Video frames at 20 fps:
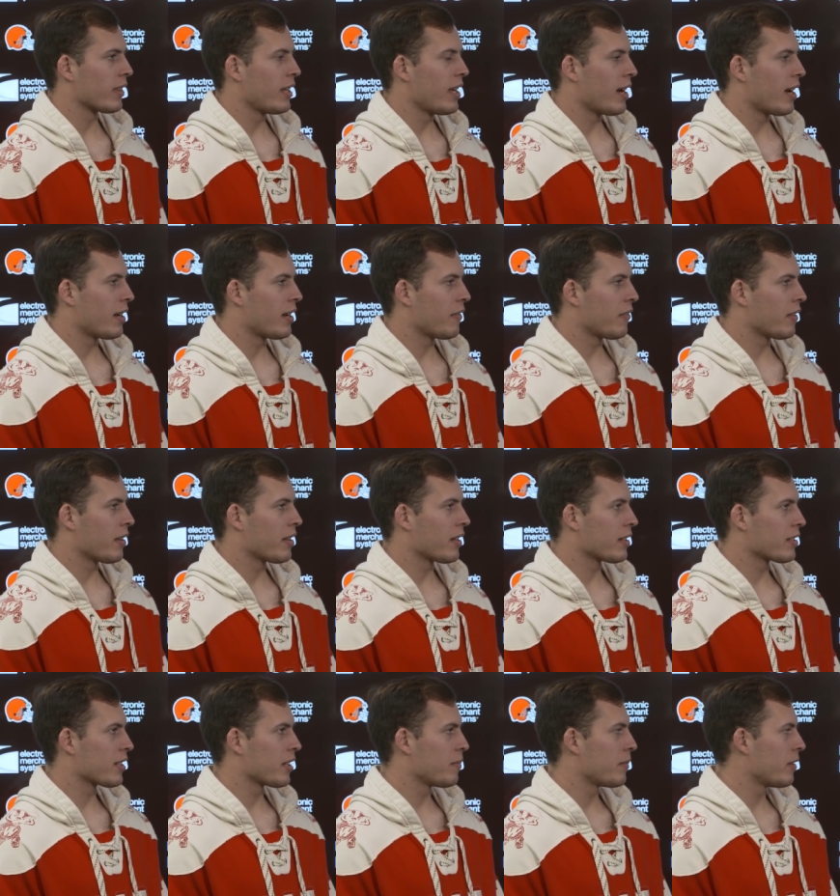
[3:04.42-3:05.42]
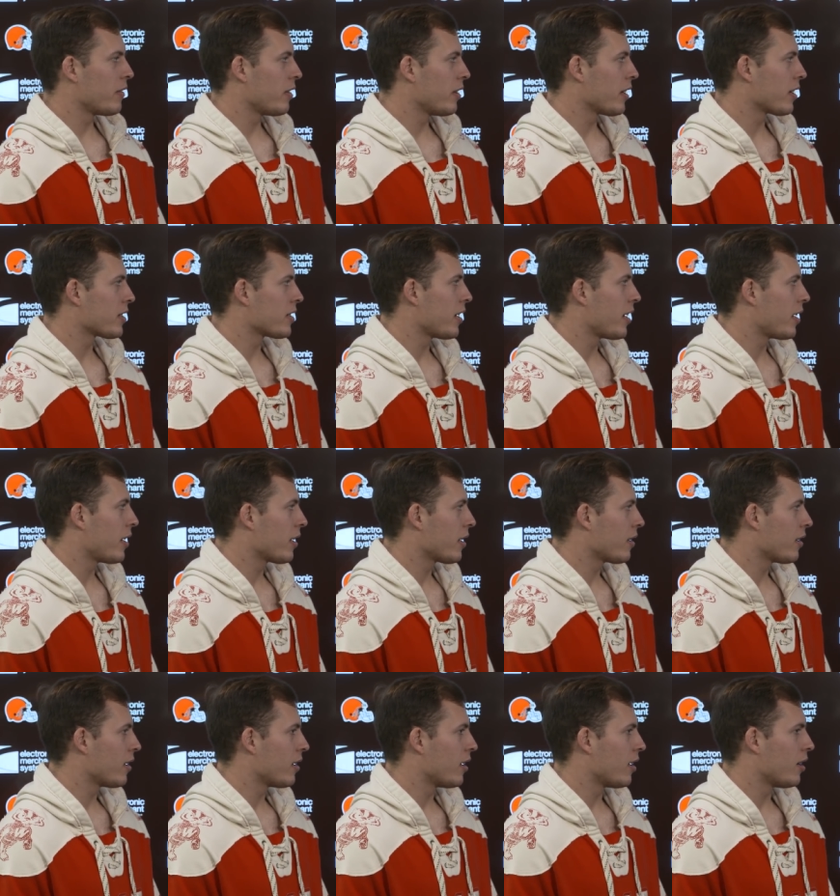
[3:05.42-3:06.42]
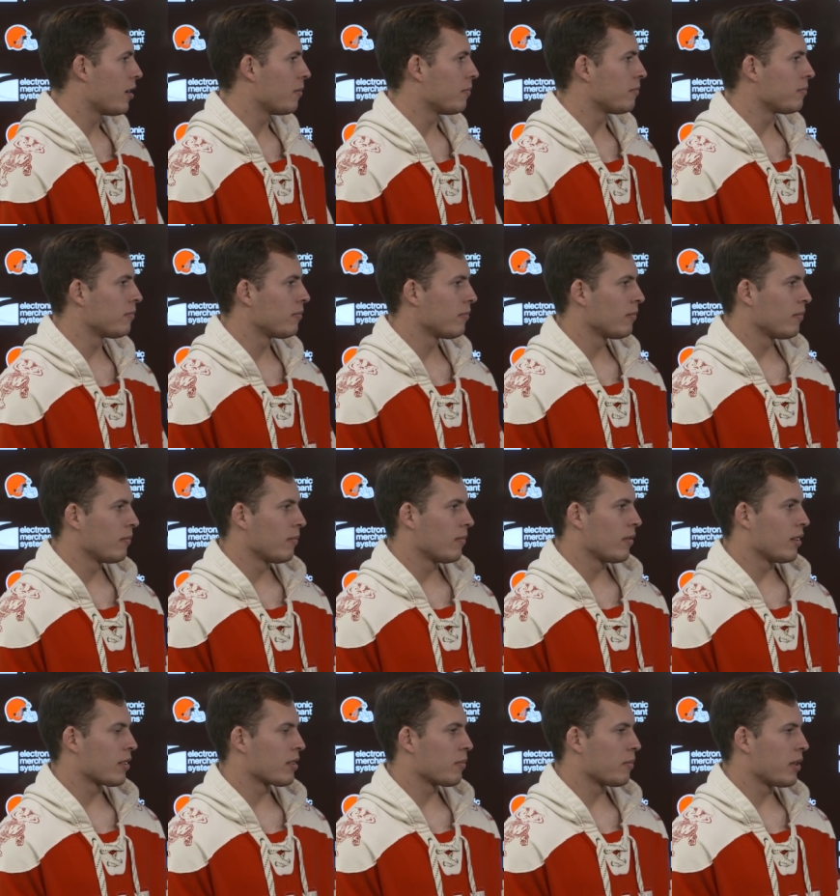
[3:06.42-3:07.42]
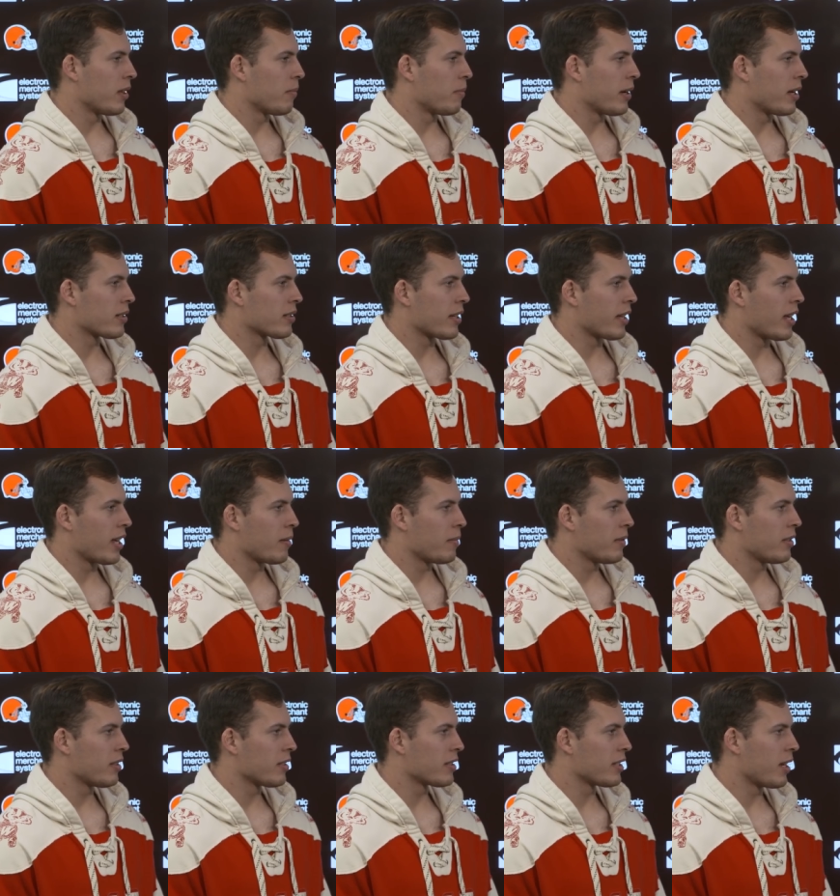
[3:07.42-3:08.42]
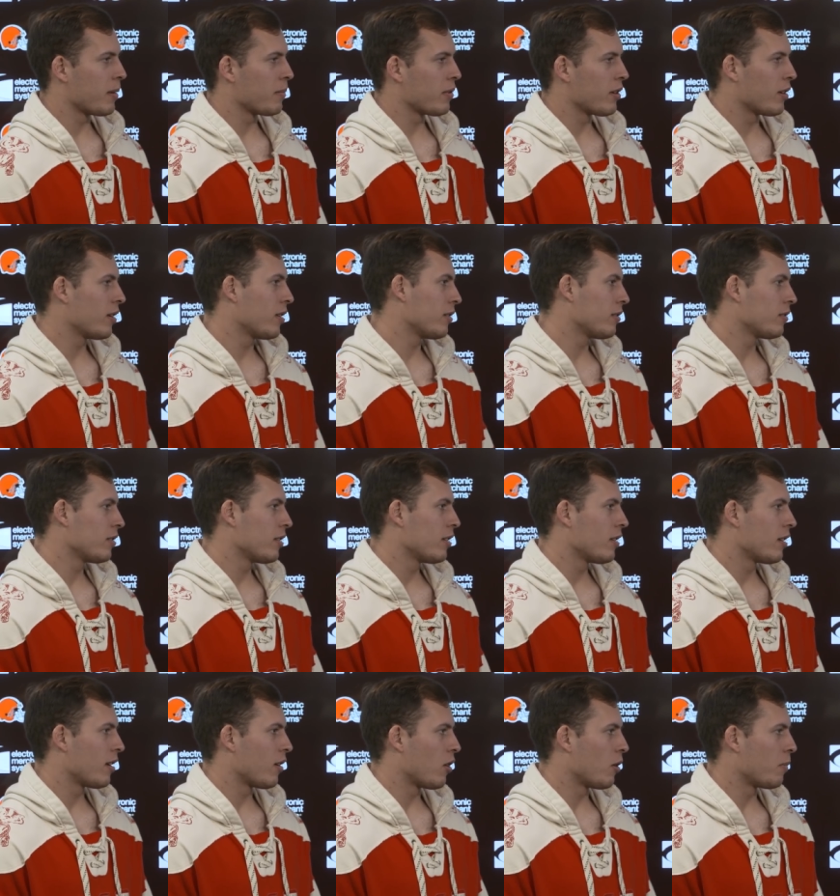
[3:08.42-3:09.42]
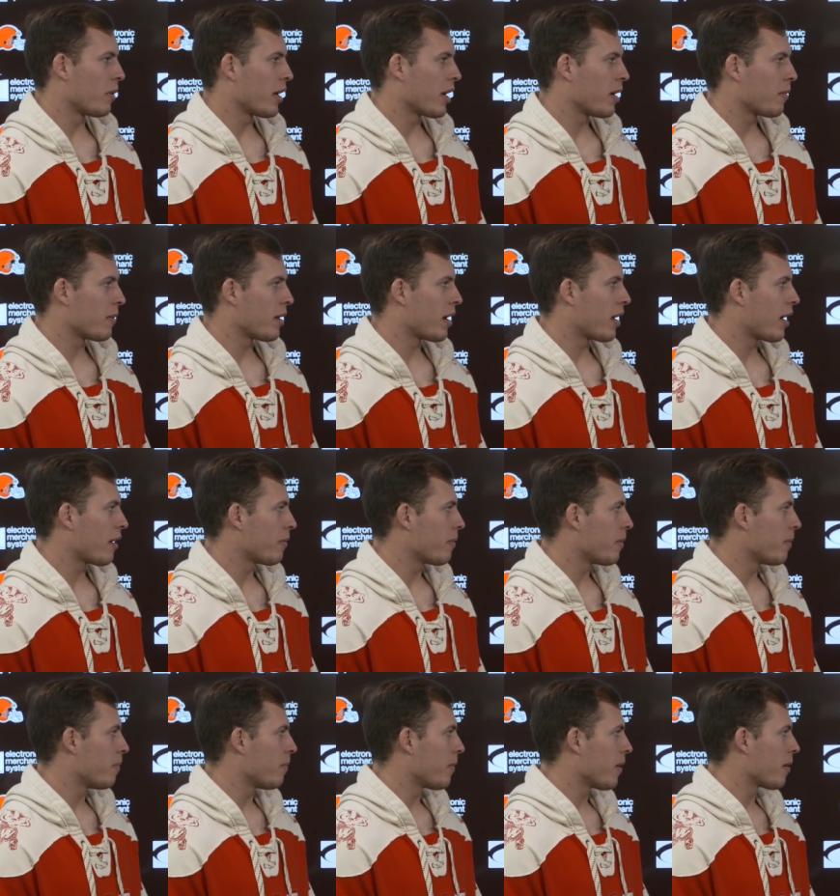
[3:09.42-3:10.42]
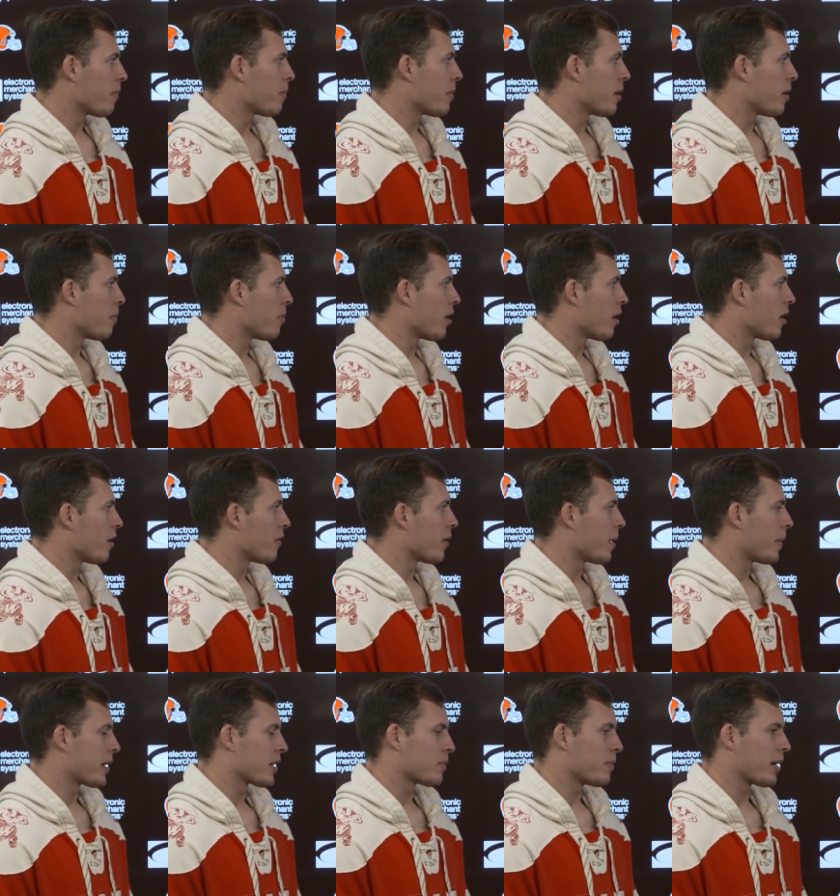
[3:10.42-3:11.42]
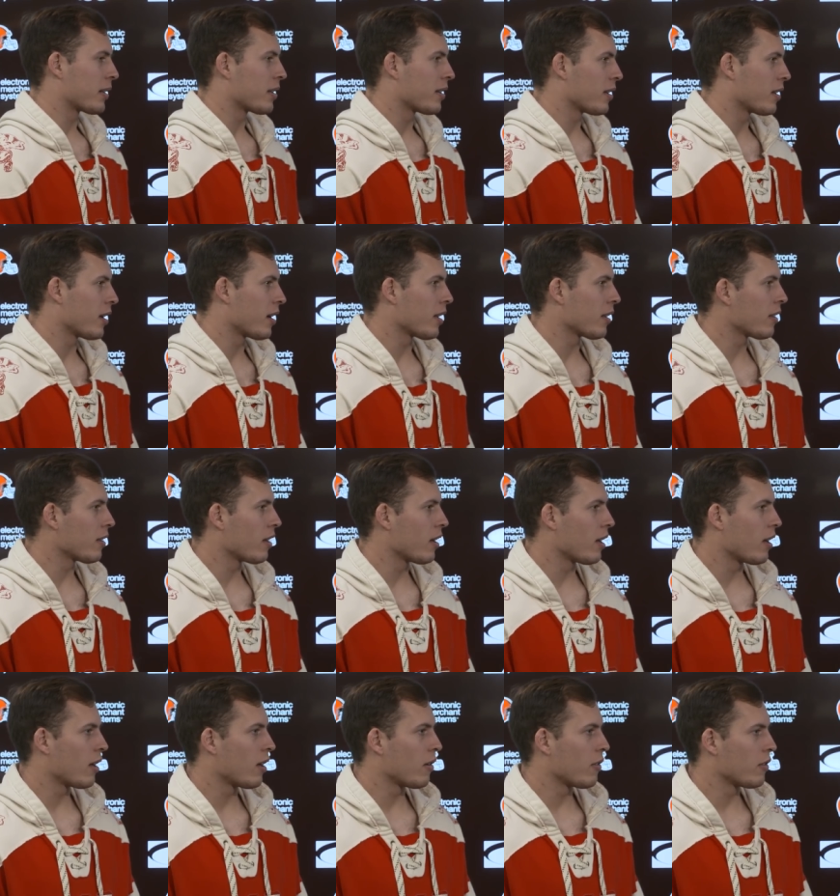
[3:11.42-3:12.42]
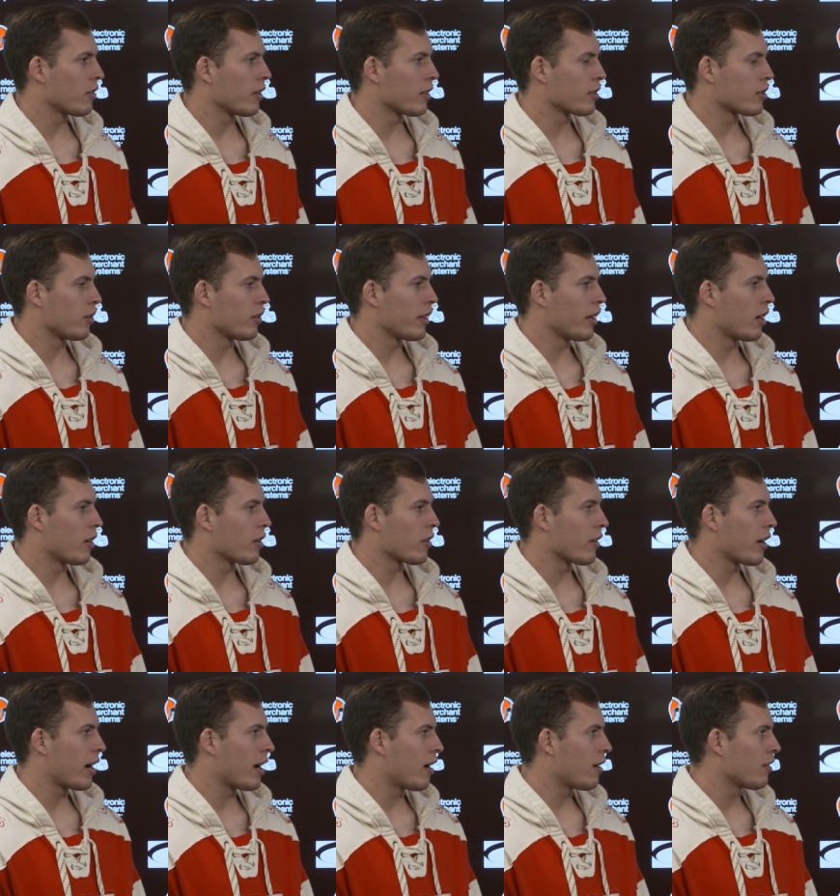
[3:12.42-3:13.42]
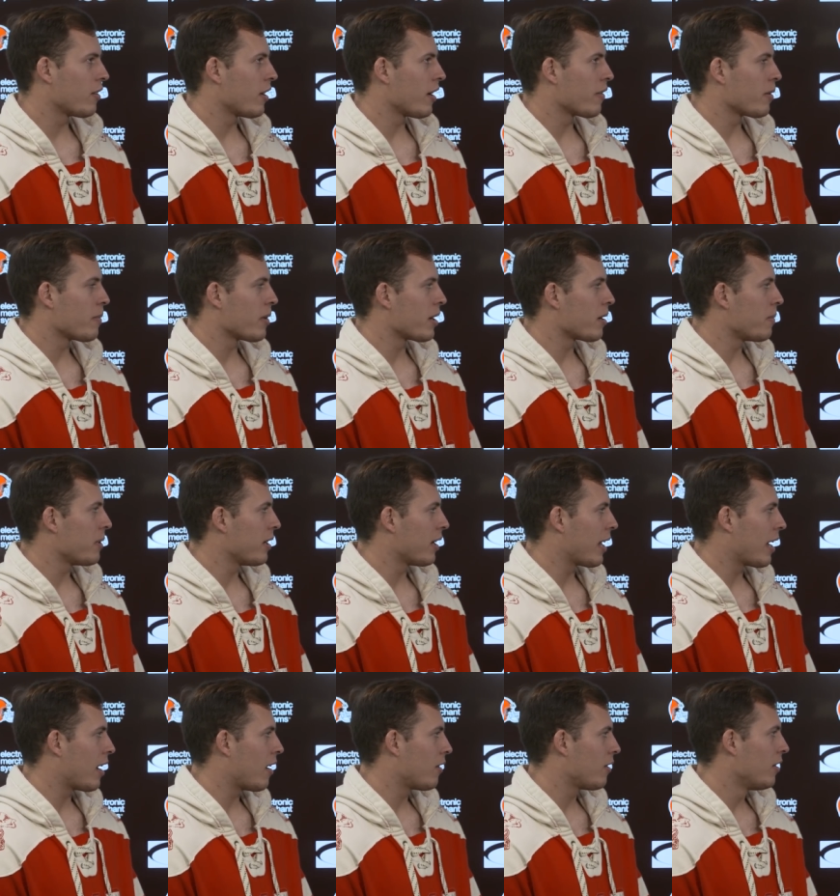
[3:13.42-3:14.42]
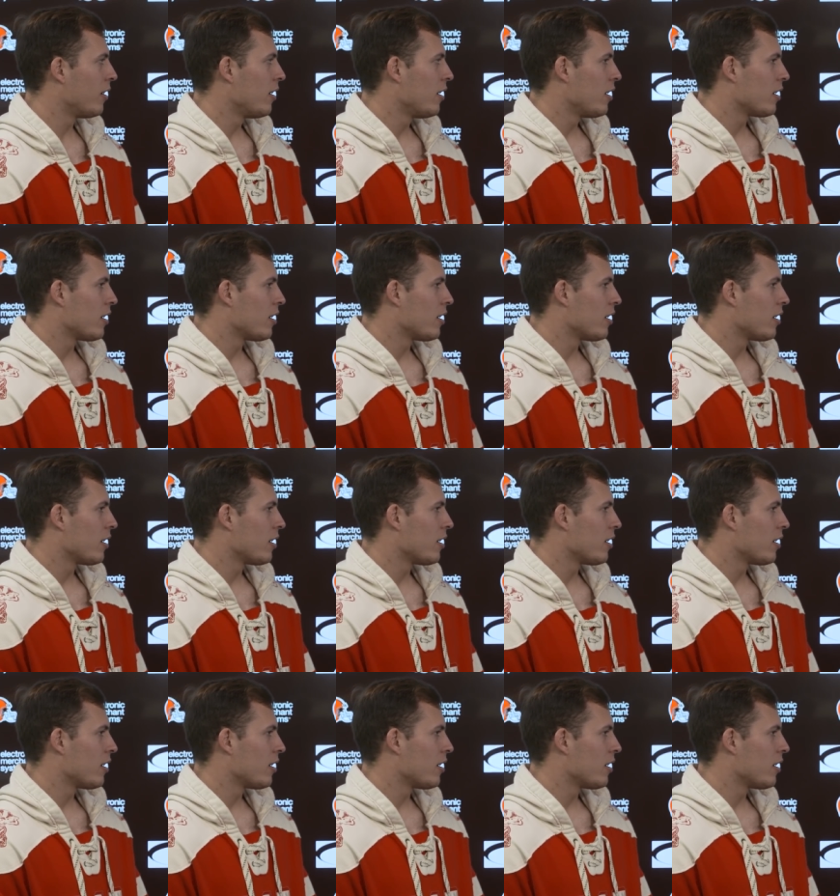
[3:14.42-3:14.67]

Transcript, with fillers: Yeah, I definitely think it's going to be really exciting. Um, this will be the best game in December, home game that I've, I've been a part of, and I'm expecting like uh, a, a sold-out crowd, everybody to be loud.